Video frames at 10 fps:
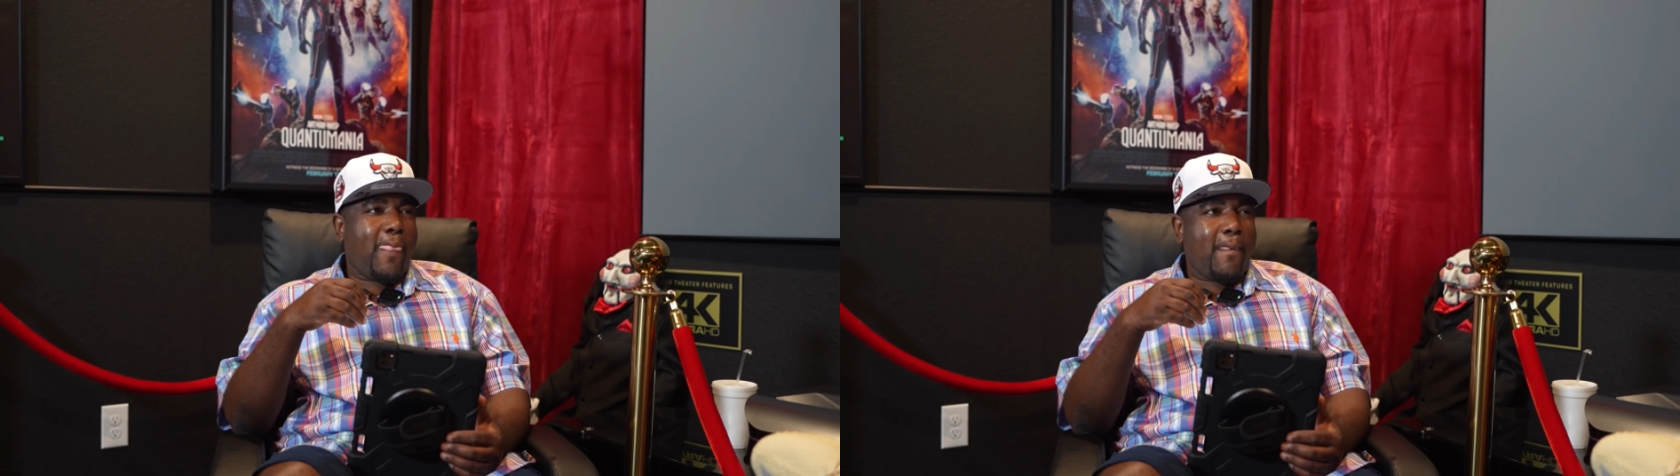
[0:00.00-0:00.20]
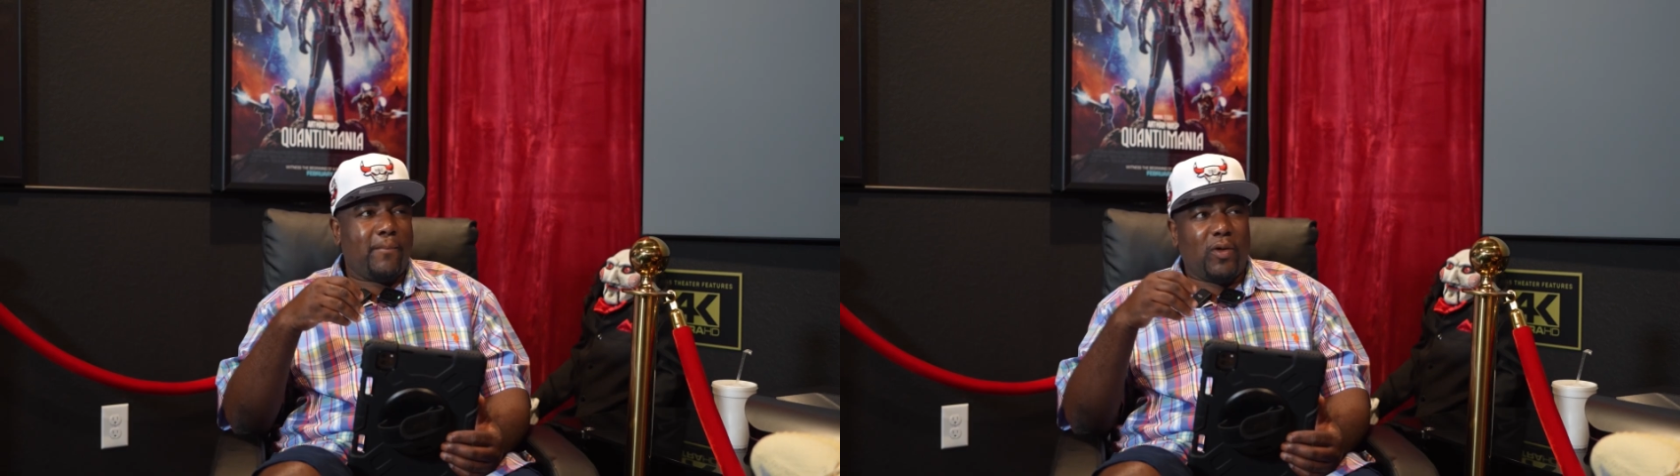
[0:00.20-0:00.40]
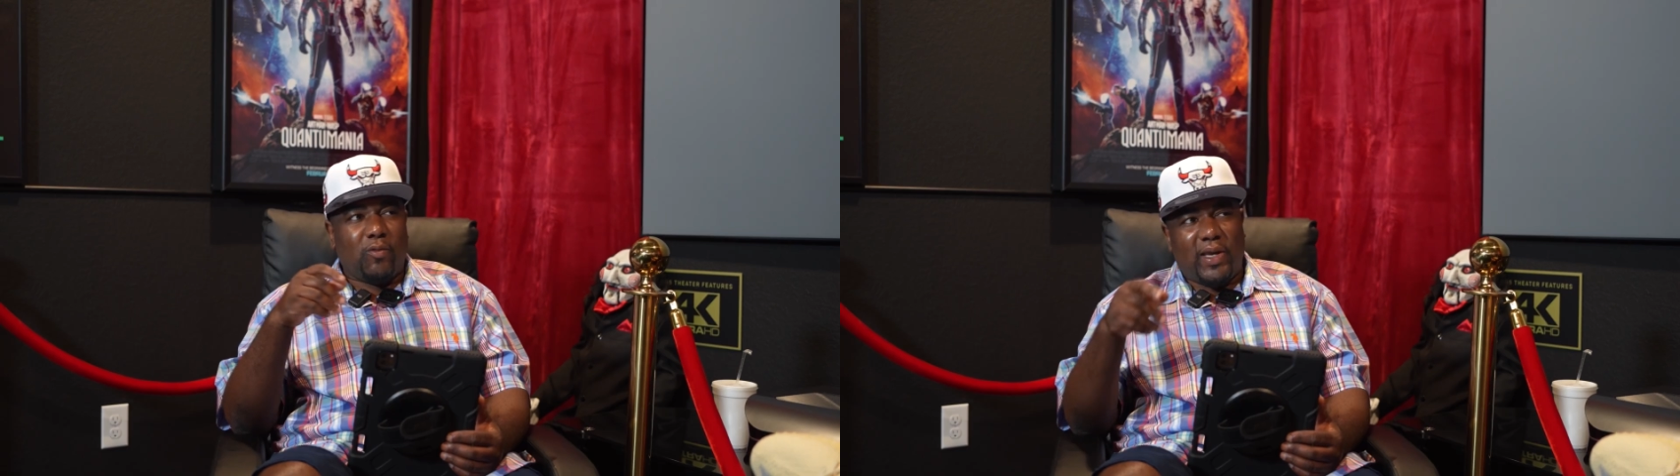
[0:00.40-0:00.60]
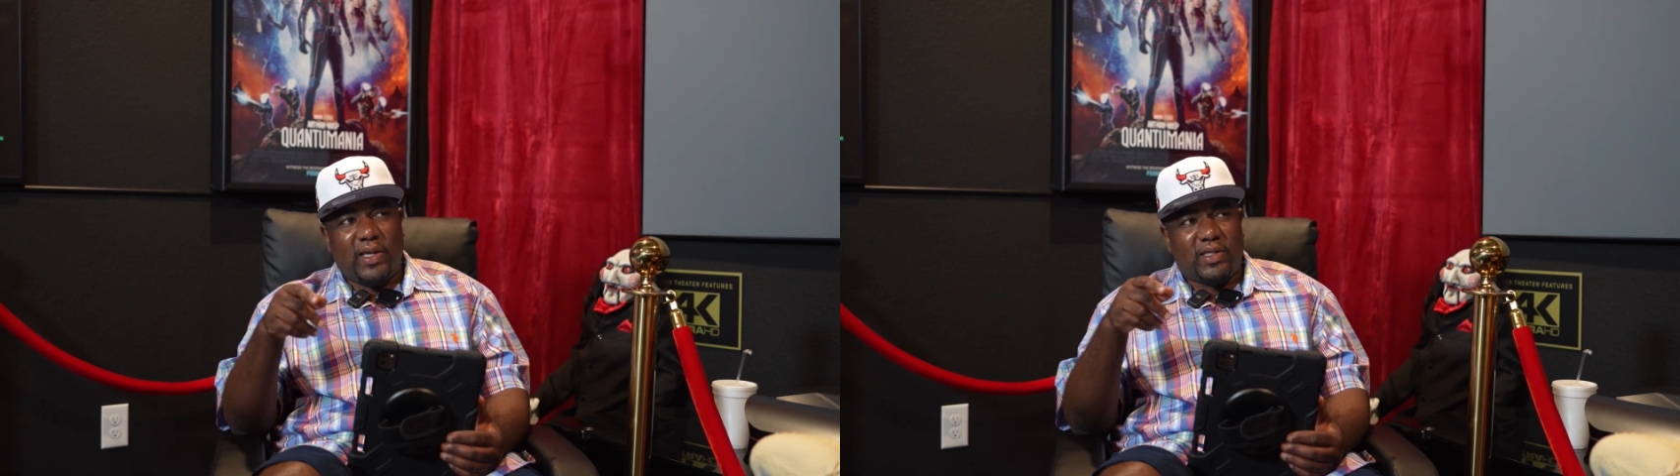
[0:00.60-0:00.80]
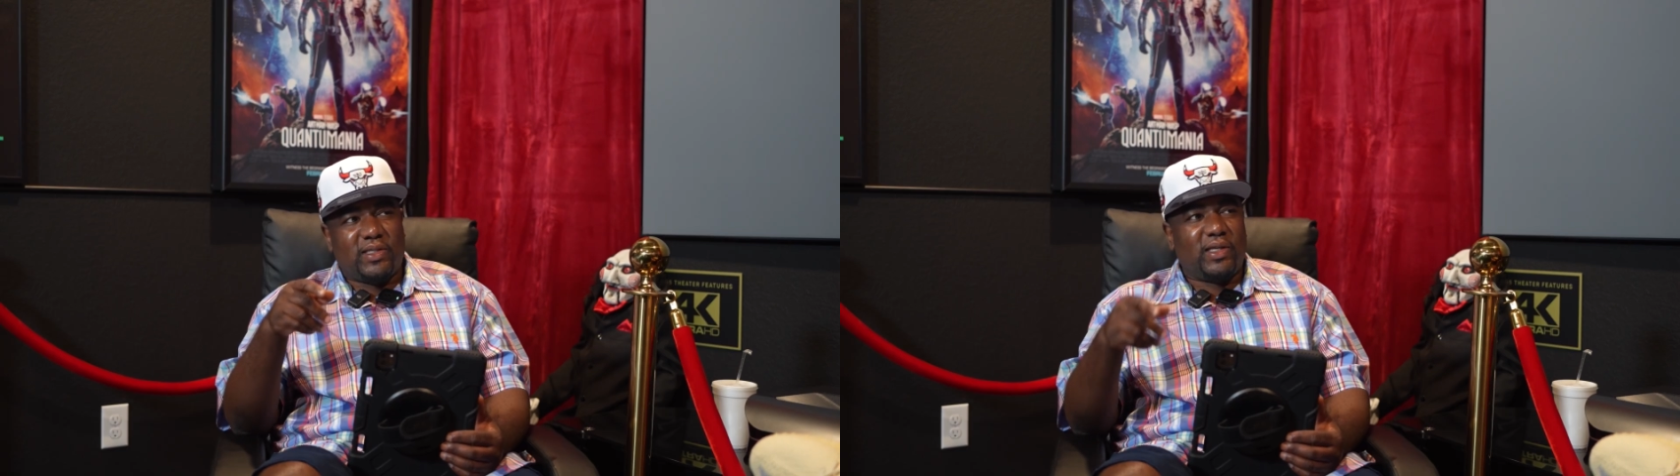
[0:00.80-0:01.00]
but wait
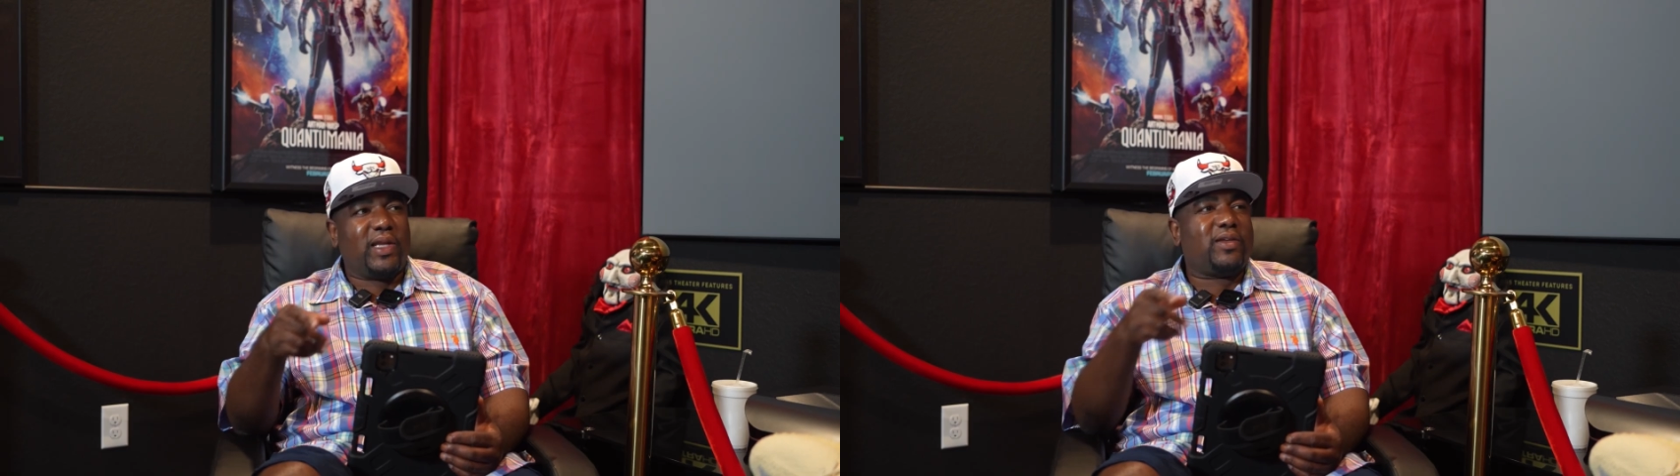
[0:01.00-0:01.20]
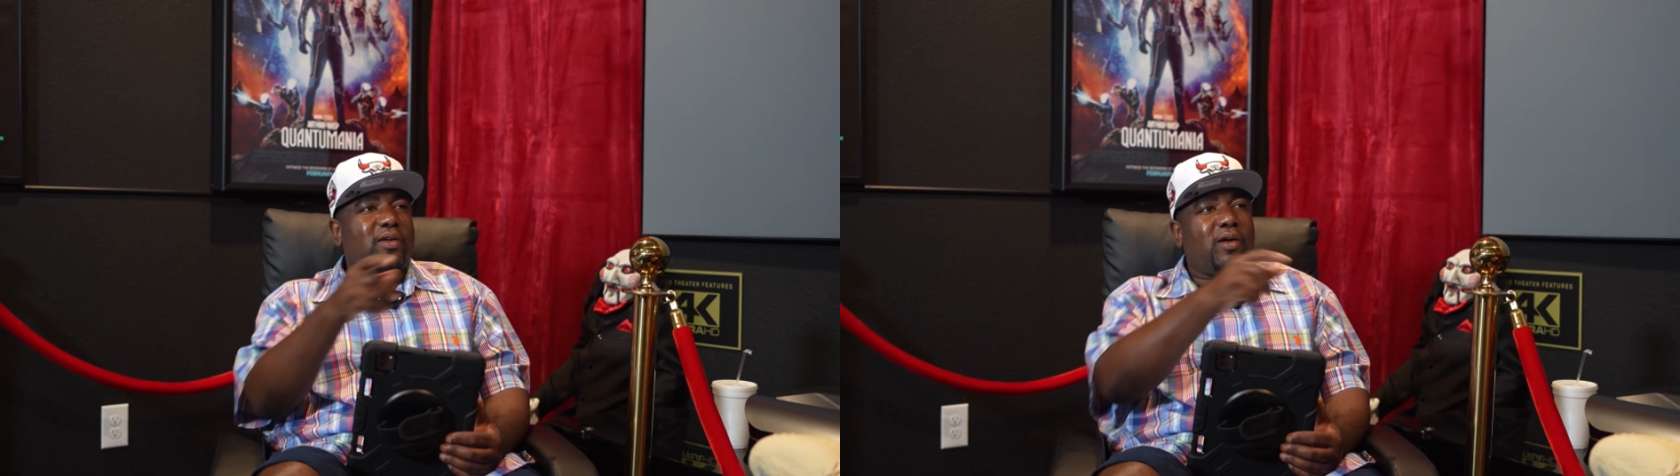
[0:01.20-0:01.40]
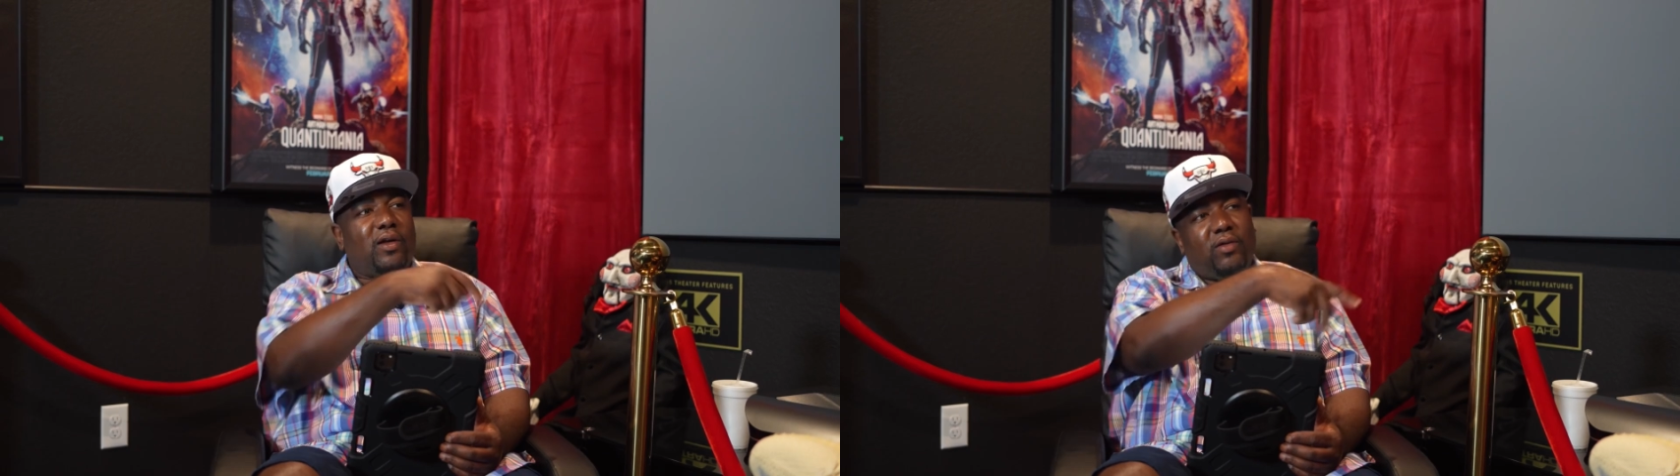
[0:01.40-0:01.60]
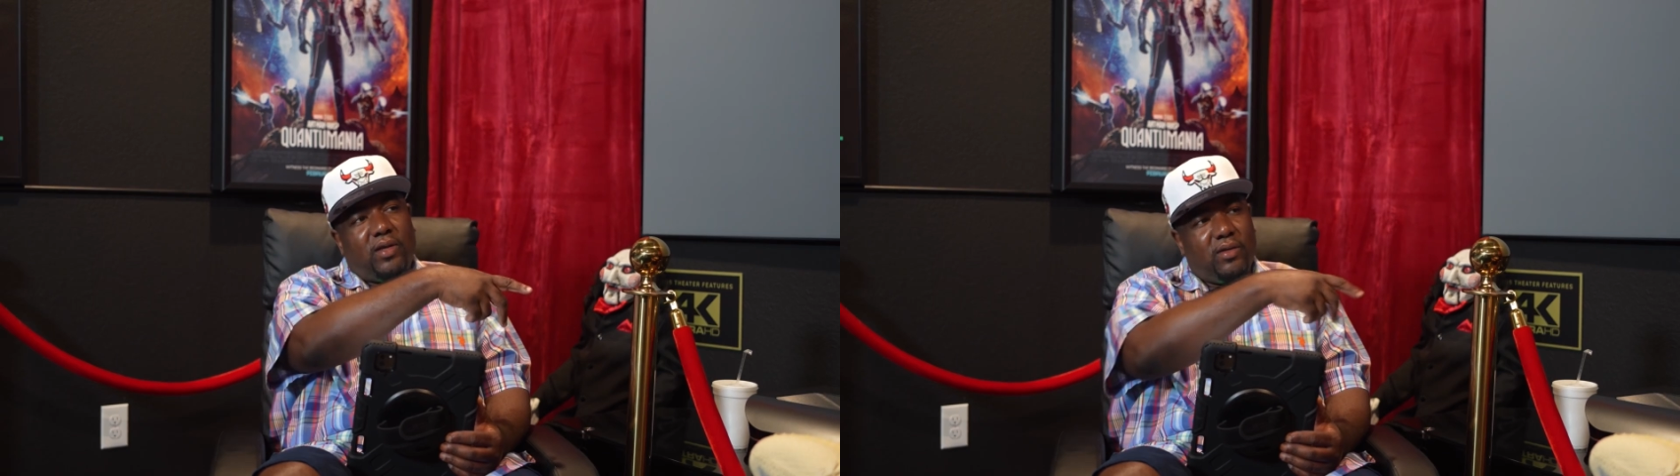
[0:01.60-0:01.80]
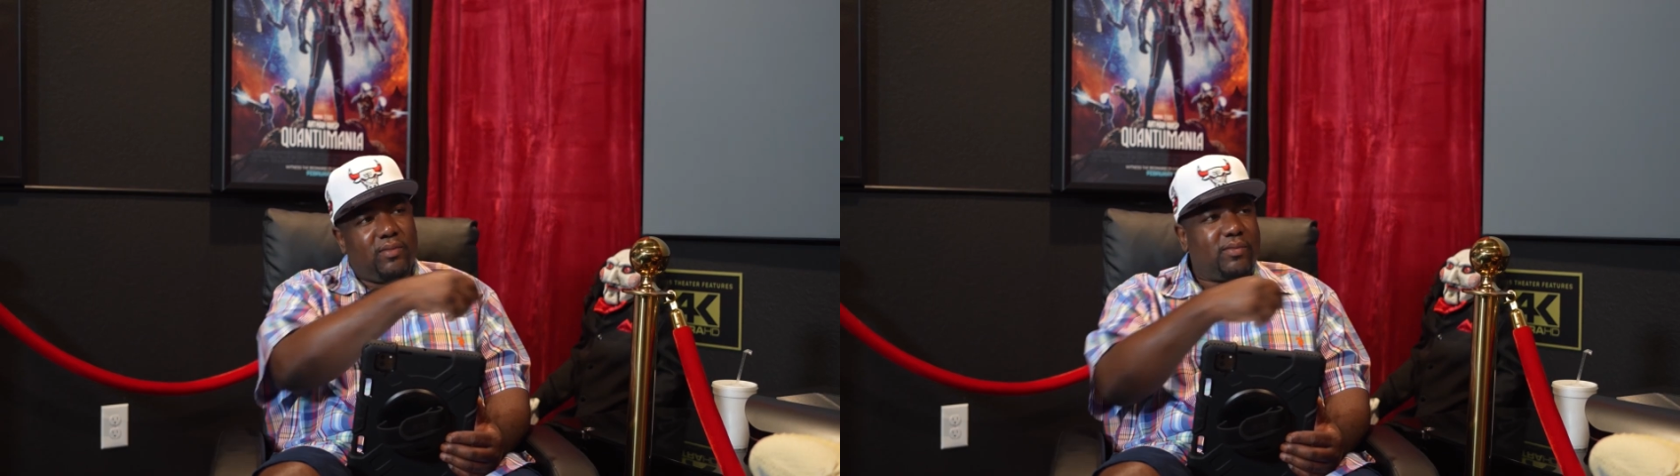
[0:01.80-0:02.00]
until they turn on
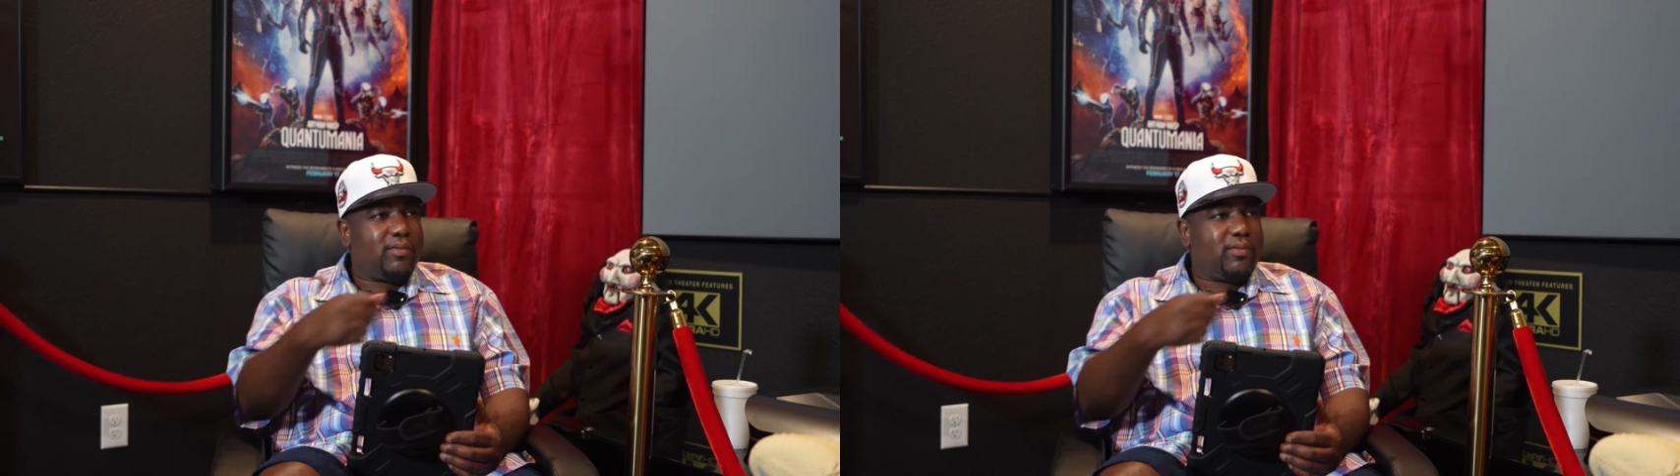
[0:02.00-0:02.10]
him.